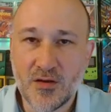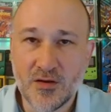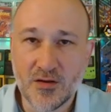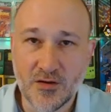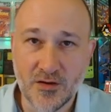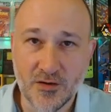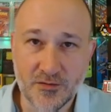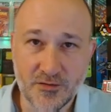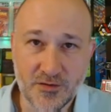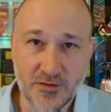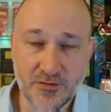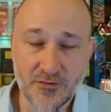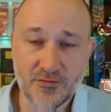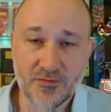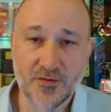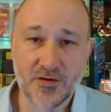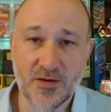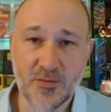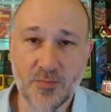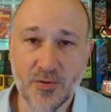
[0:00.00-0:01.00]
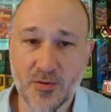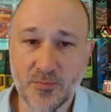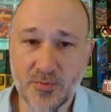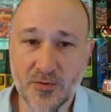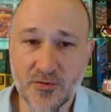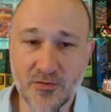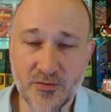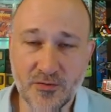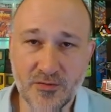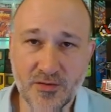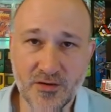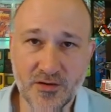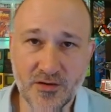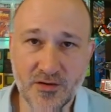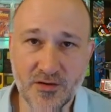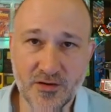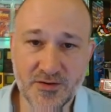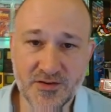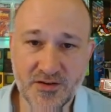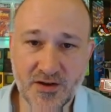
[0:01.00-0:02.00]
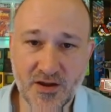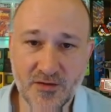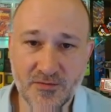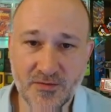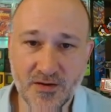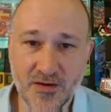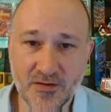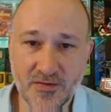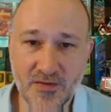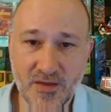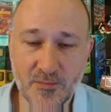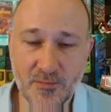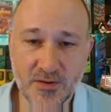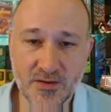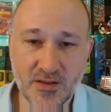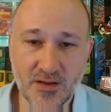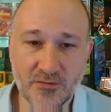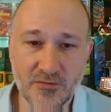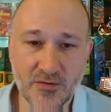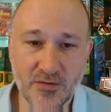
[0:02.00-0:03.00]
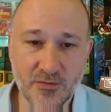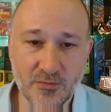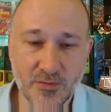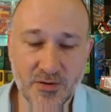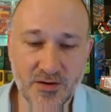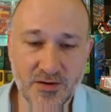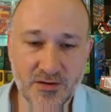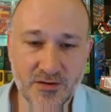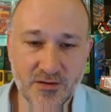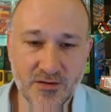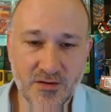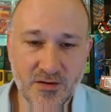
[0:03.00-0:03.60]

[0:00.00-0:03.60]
go-to for any purple crew that you're going to be staffing on that mid-level arena.